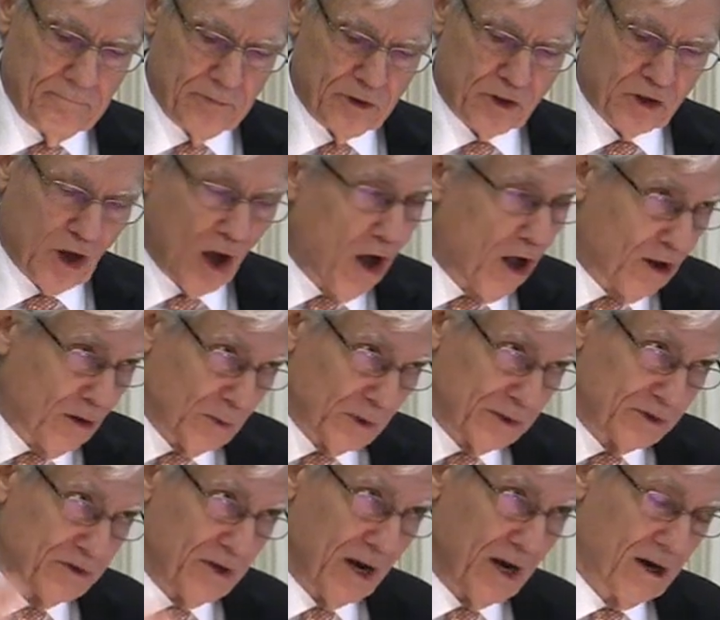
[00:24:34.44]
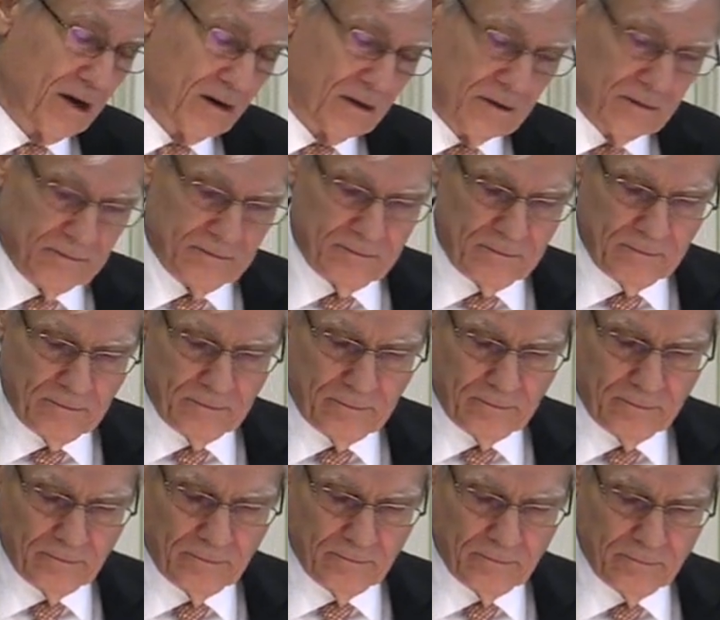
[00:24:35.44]
Saul was there.
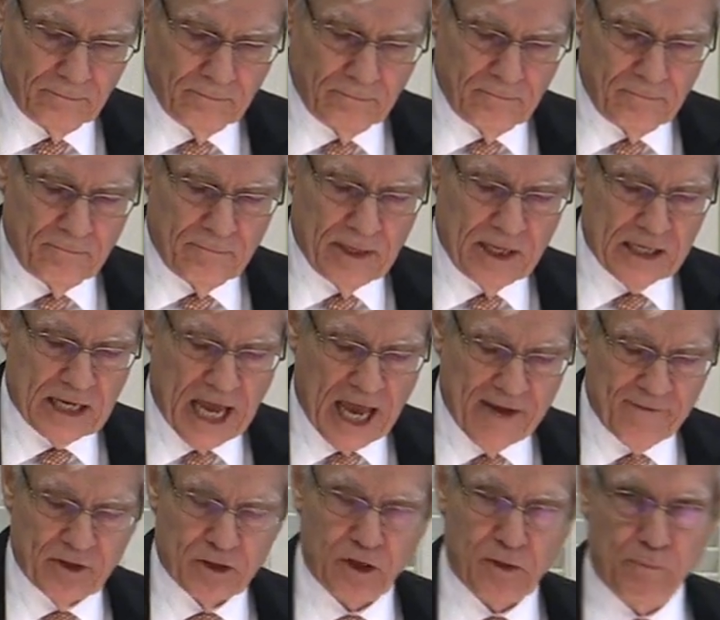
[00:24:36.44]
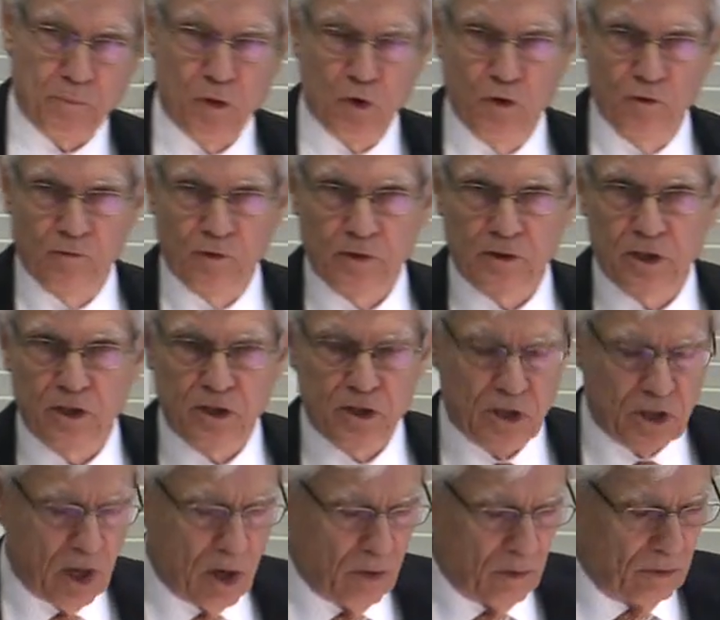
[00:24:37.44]
He gave his approval to
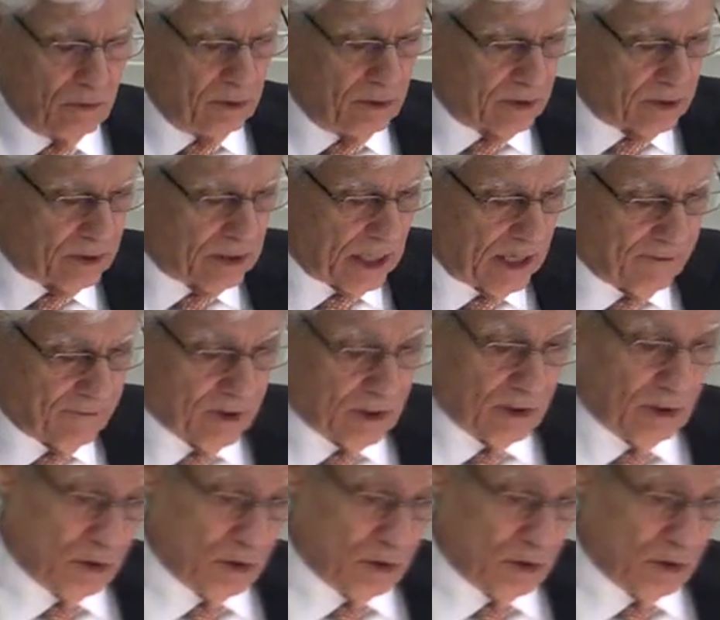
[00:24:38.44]
stone Stephen.